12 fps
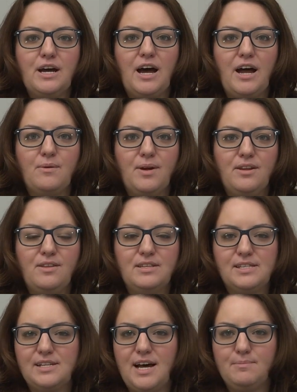I read the
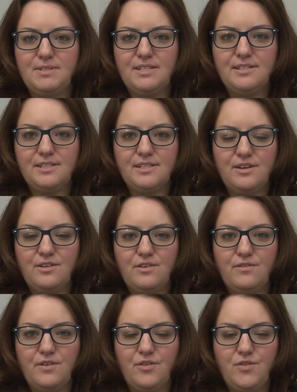synopsis
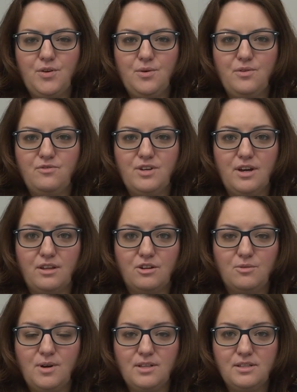of a few of the
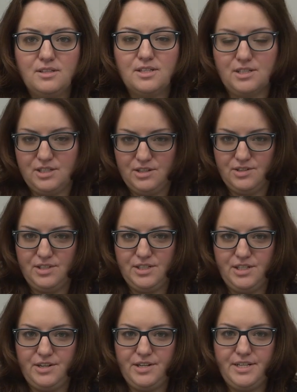other ones because there's a
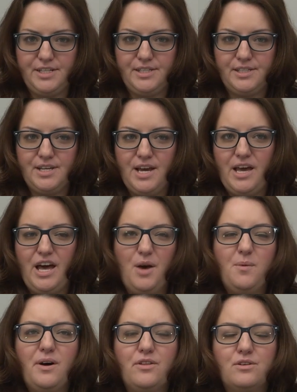series,
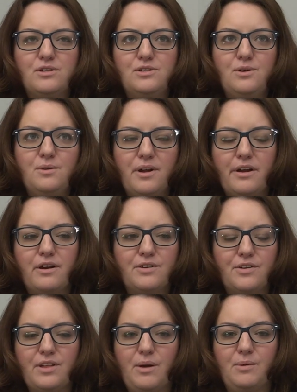and while there's no
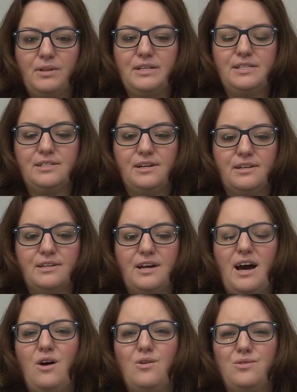character that really stuck
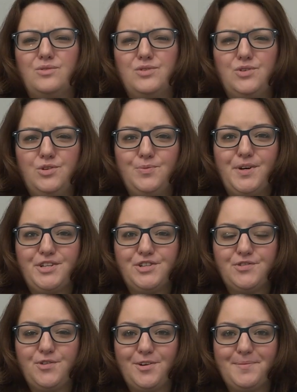out too
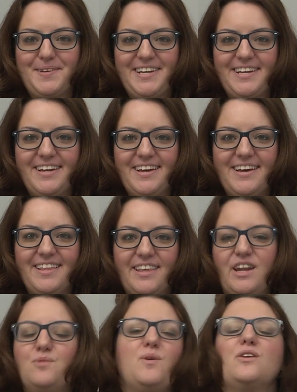much for me
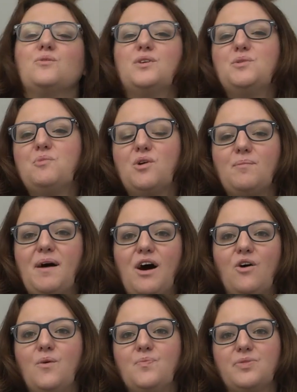that I'd want to read more
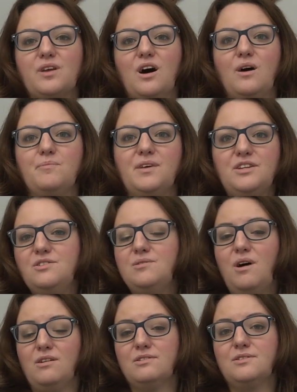about, they do
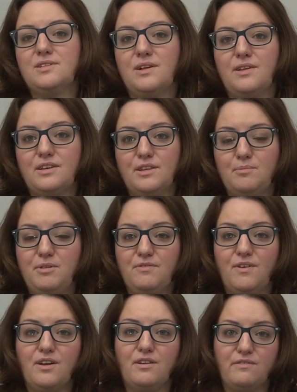also sound like they'd be
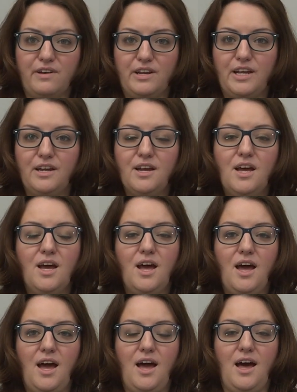fun and funny.
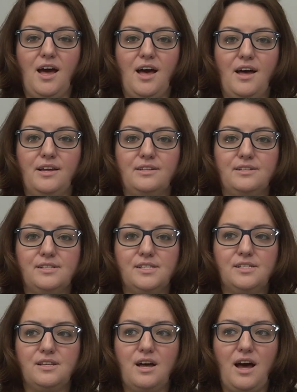And
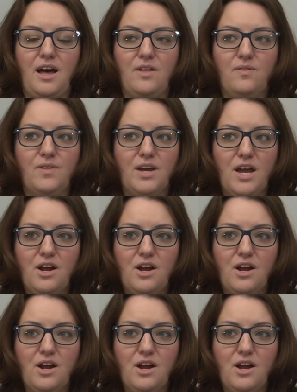the